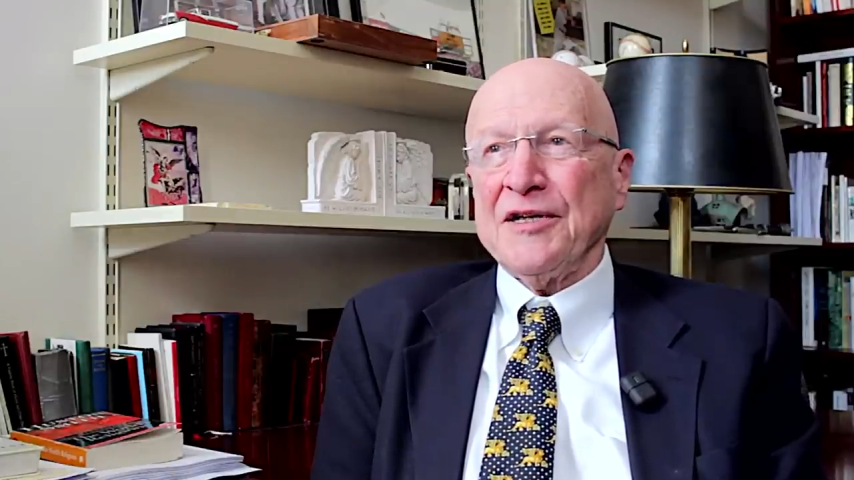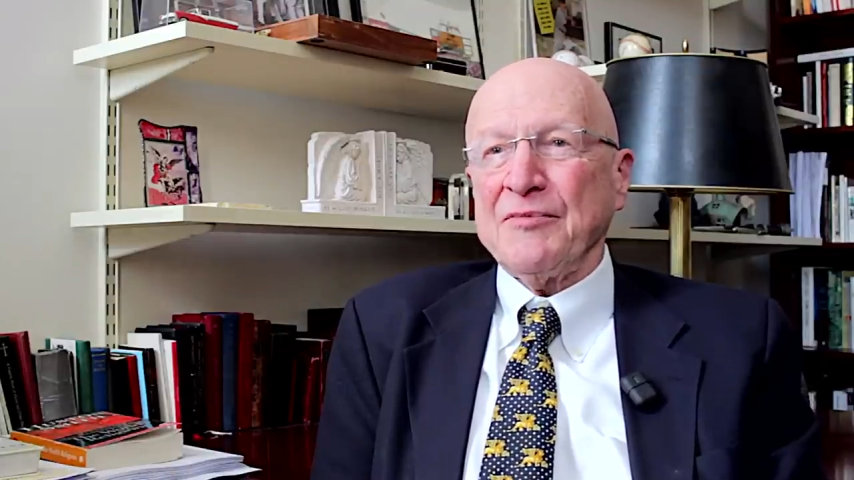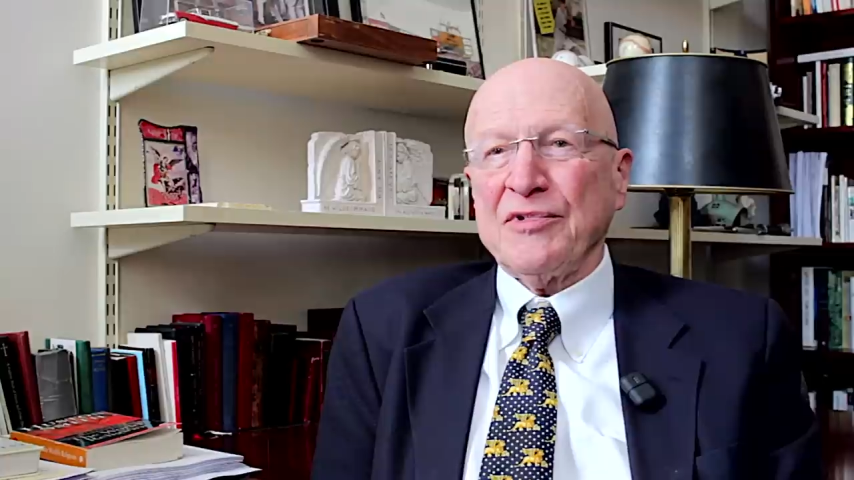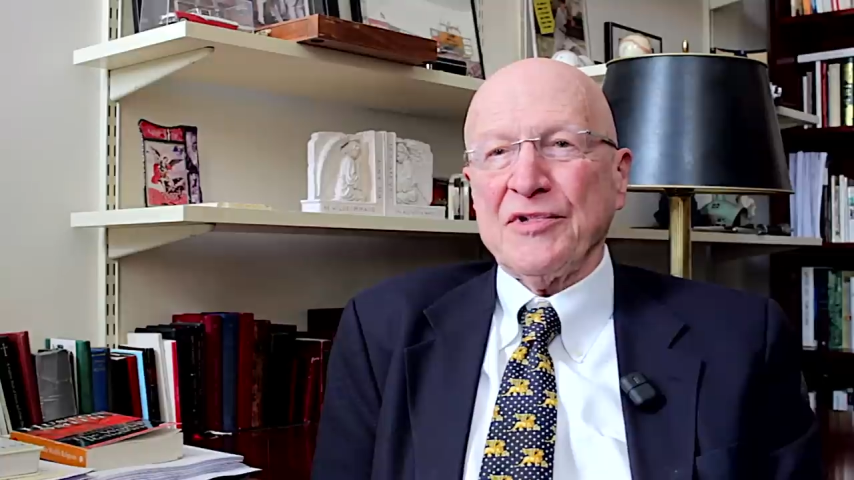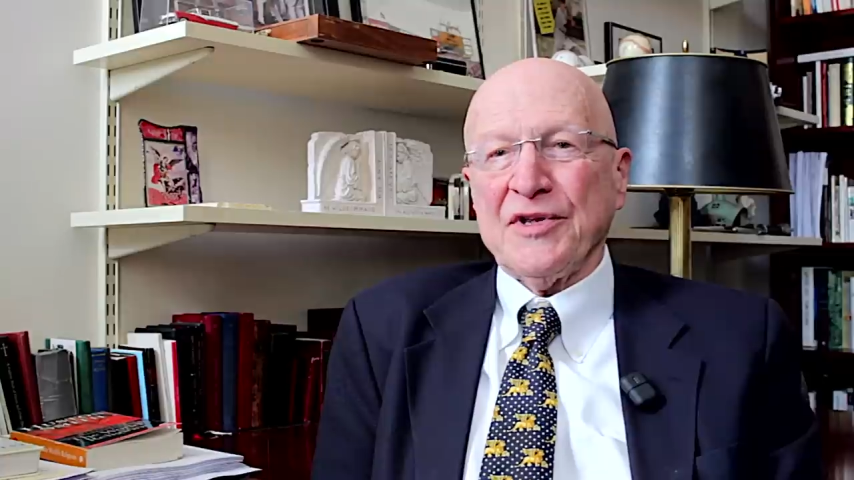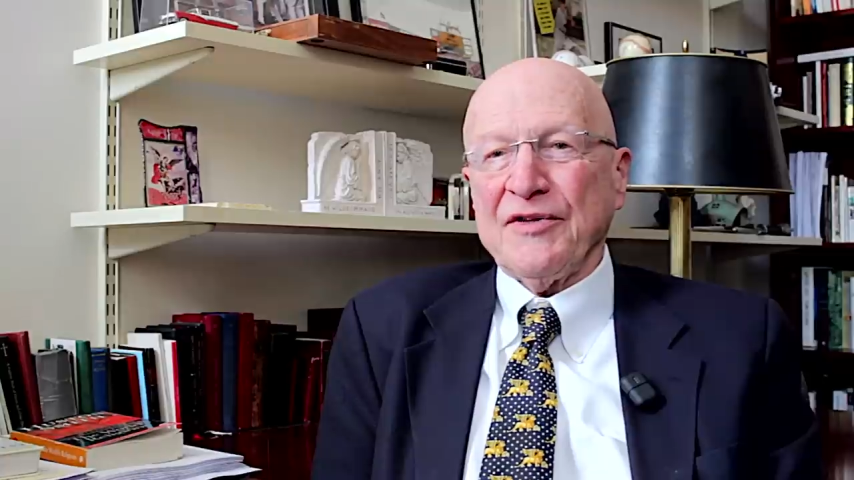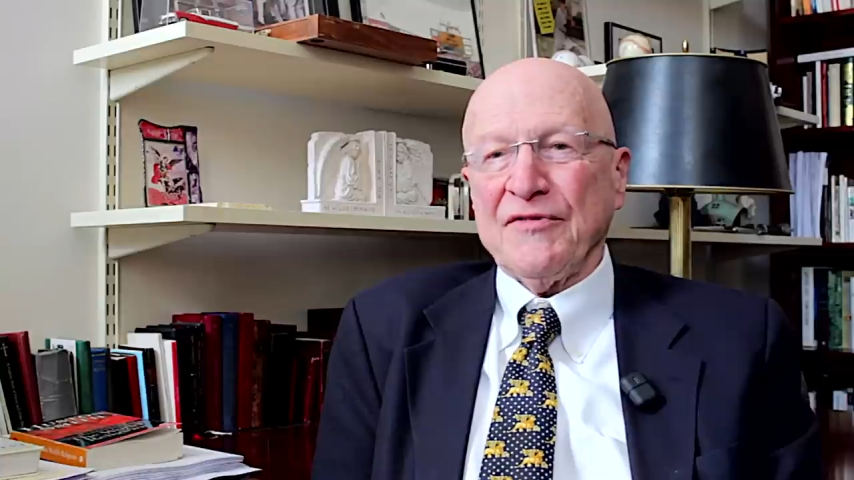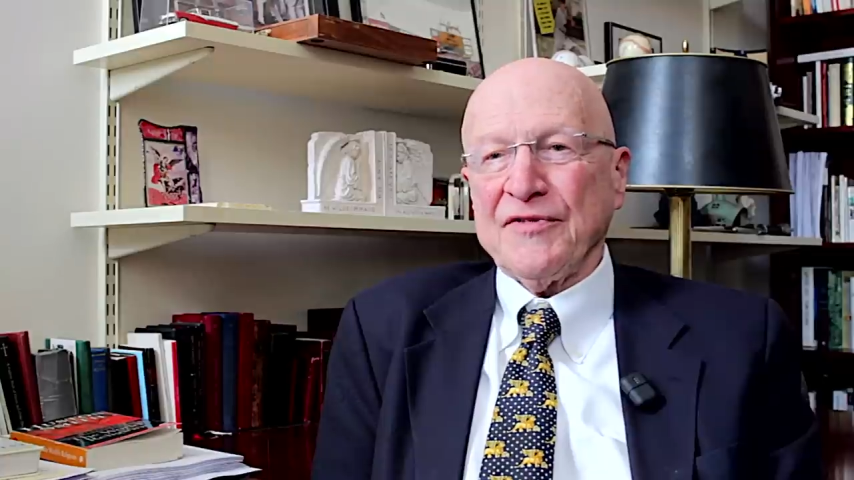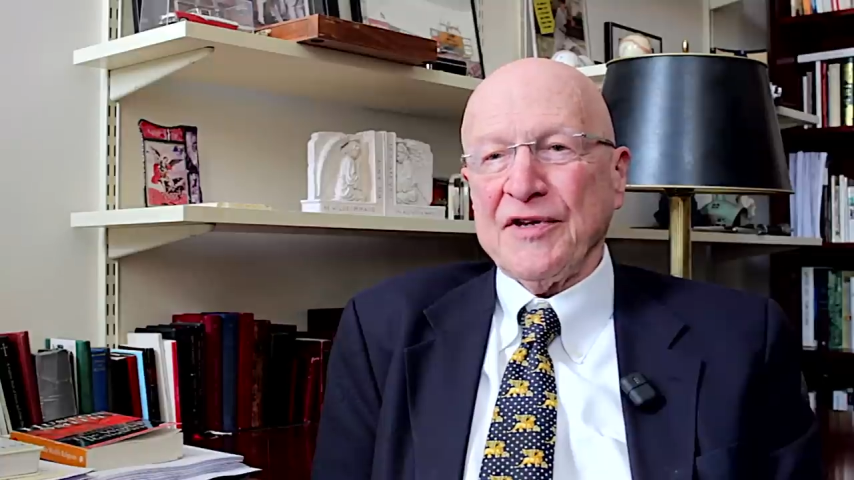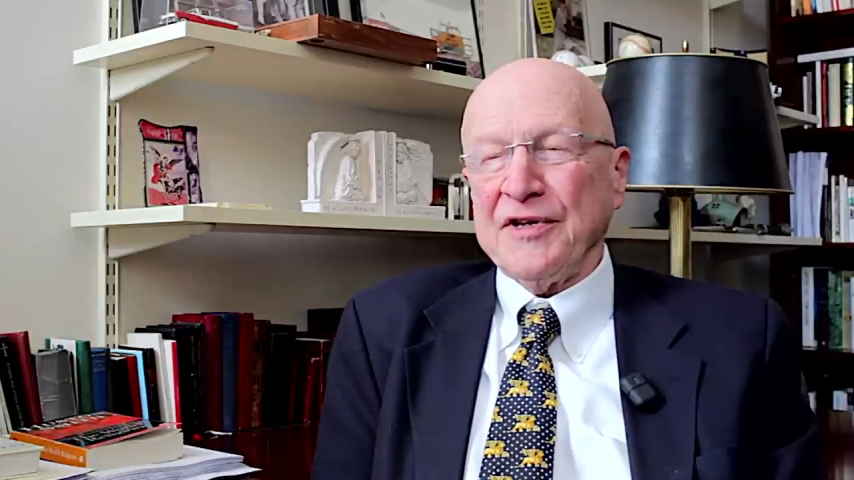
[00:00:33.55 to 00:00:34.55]
He
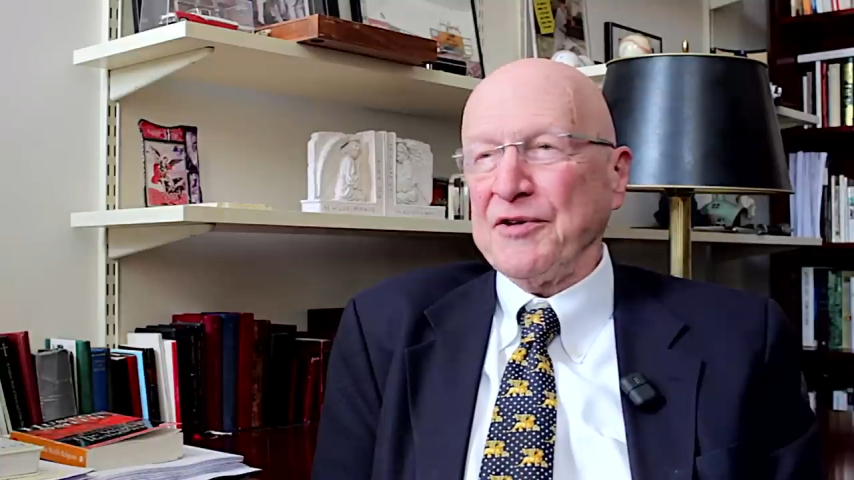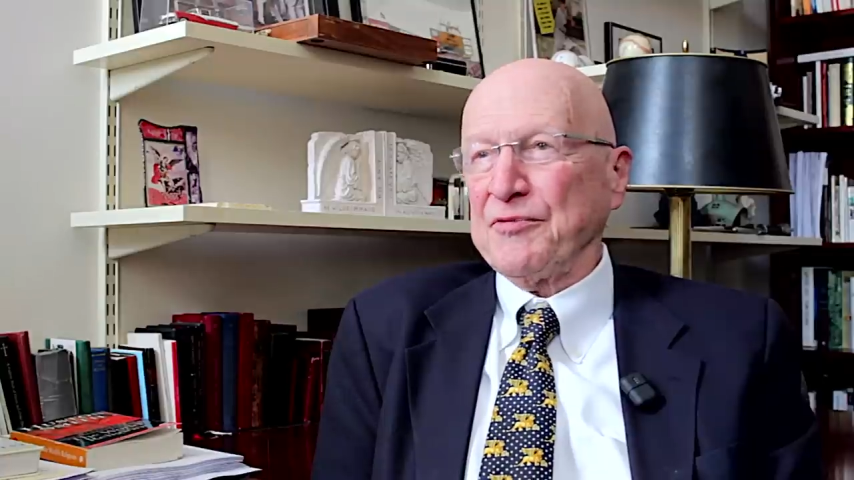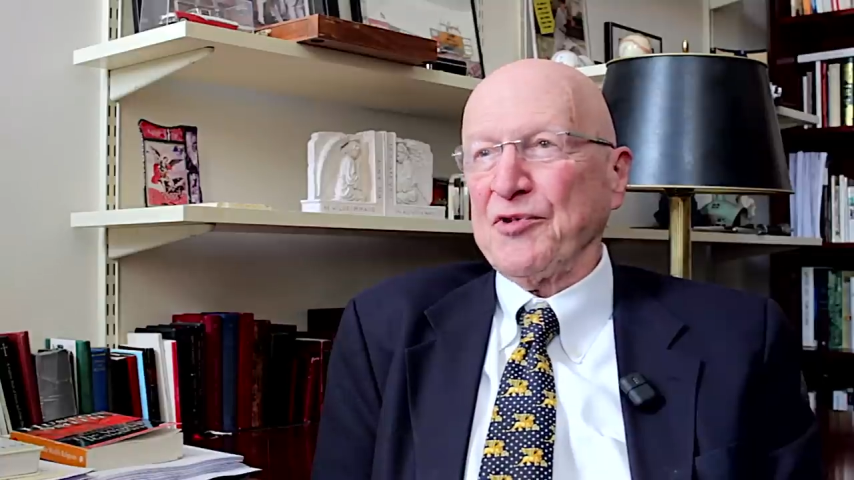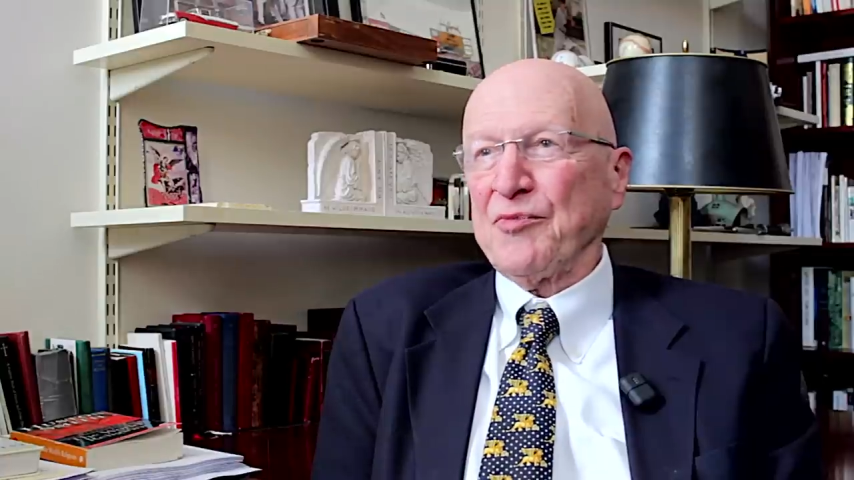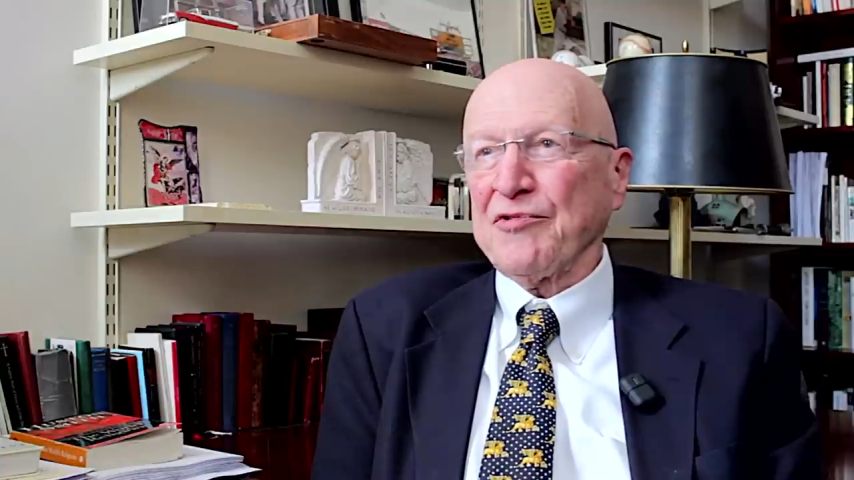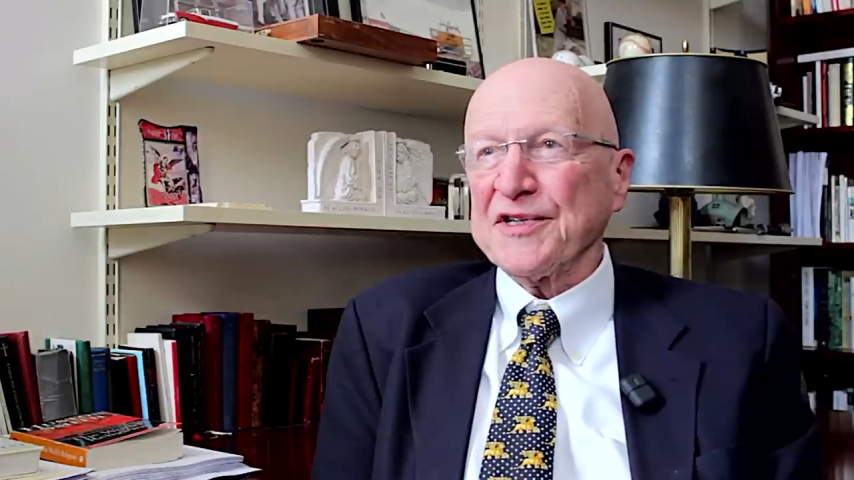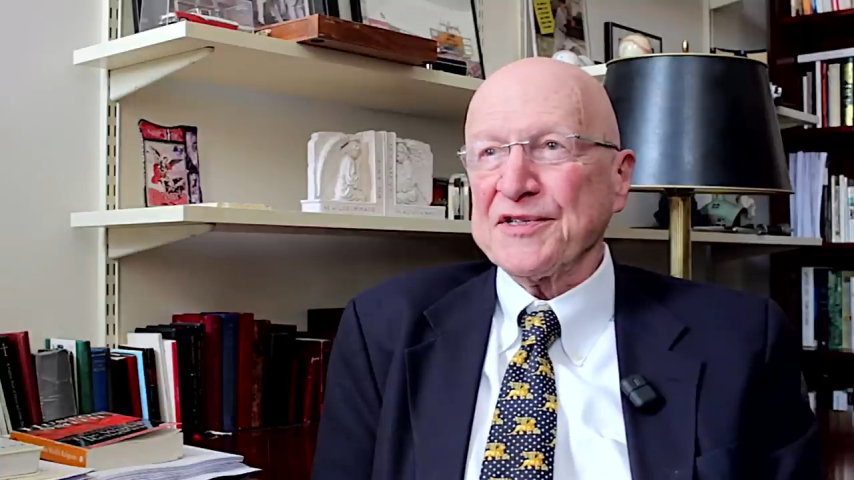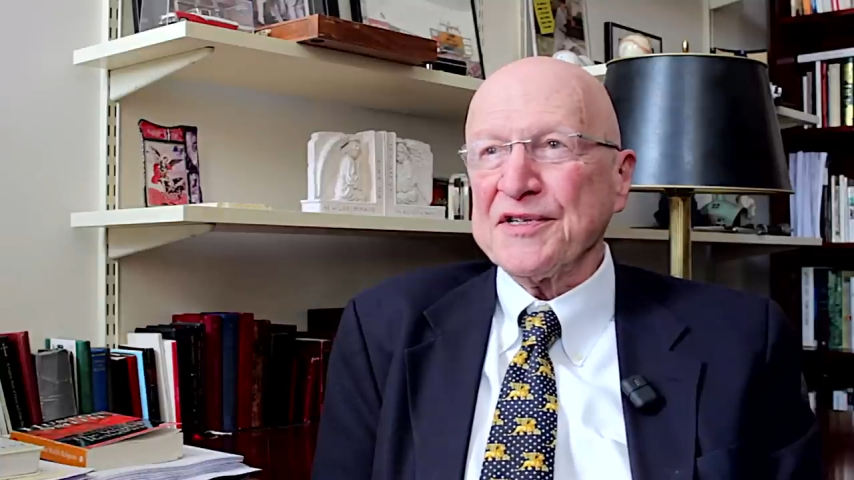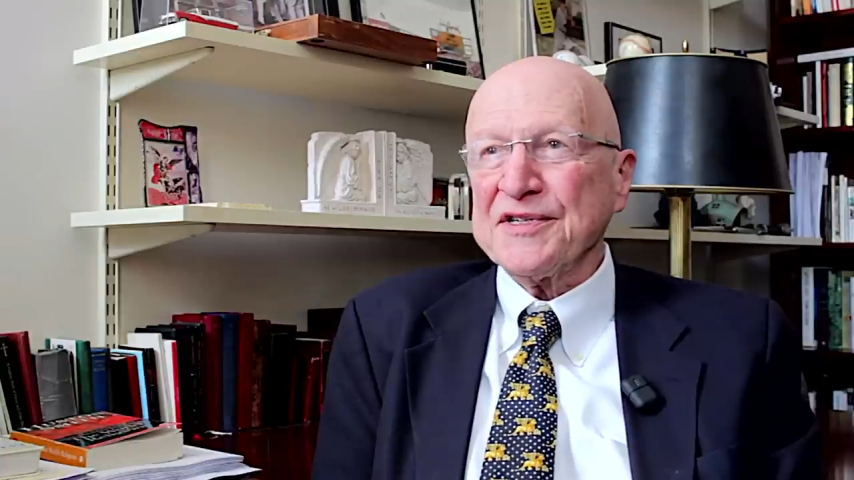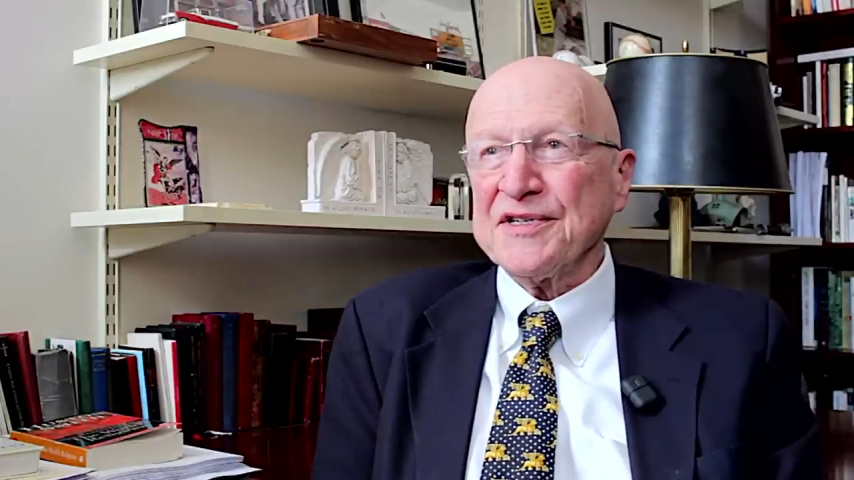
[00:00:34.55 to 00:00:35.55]
believed in the real
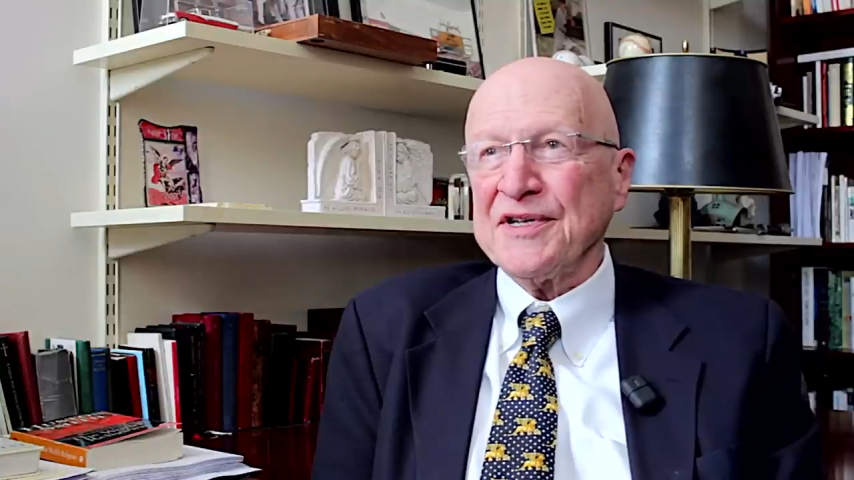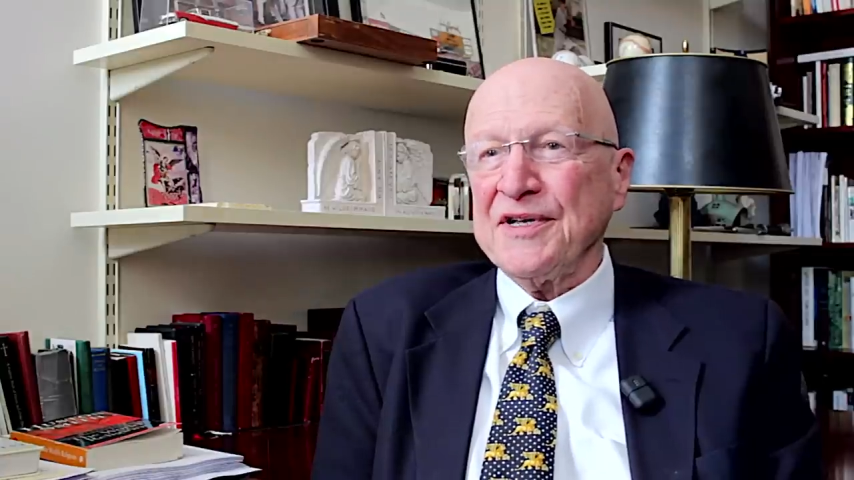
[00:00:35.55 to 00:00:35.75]
presence.